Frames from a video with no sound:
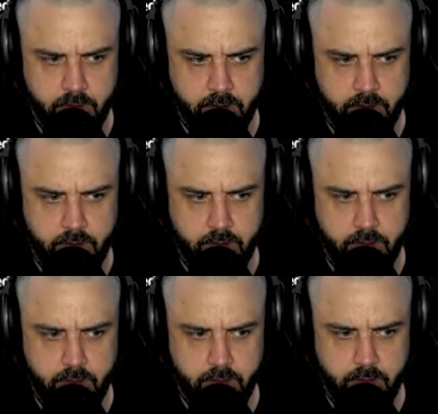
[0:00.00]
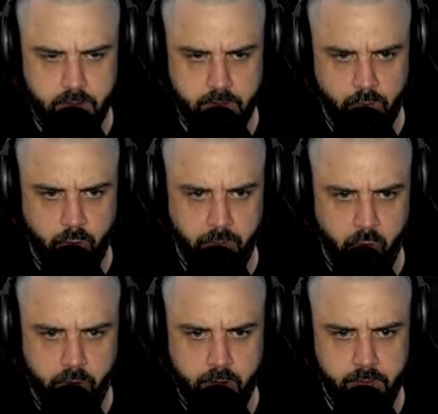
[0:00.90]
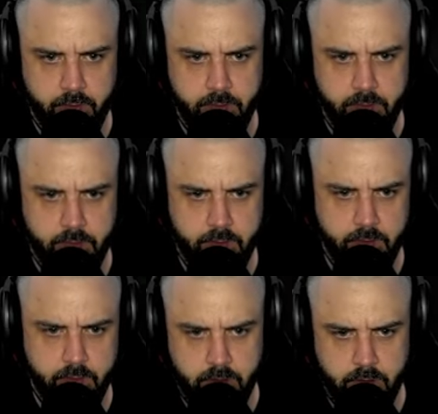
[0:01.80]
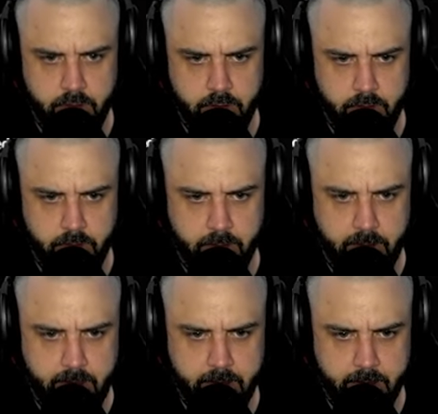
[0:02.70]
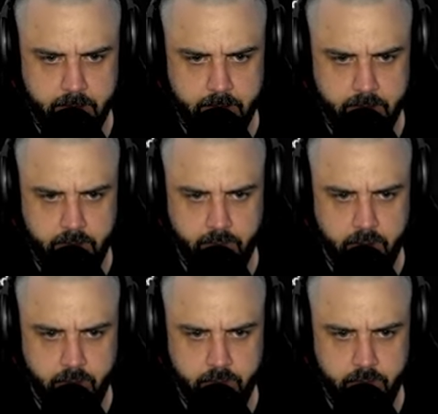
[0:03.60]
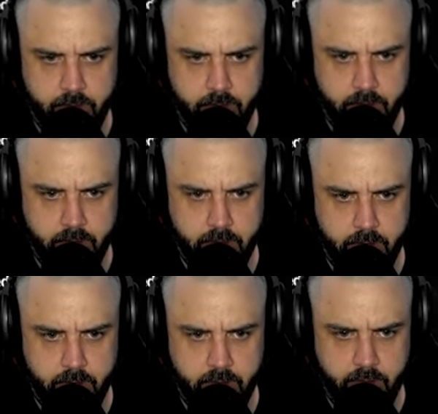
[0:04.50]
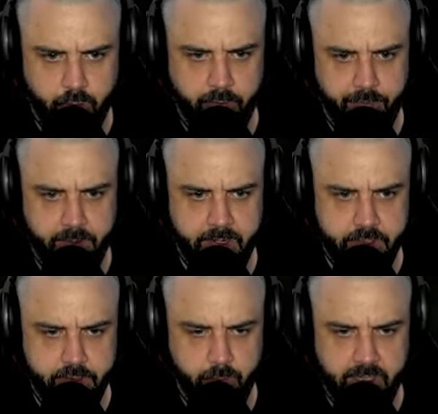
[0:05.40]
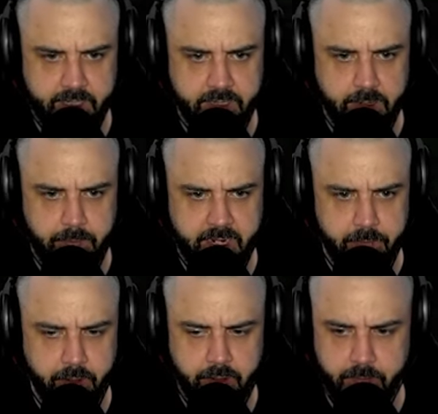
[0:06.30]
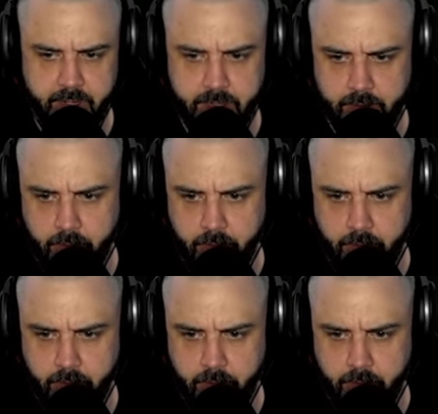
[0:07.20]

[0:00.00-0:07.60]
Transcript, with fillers: Uh, one more. Okay, here we go one foundation. We need to get a bed put up, man.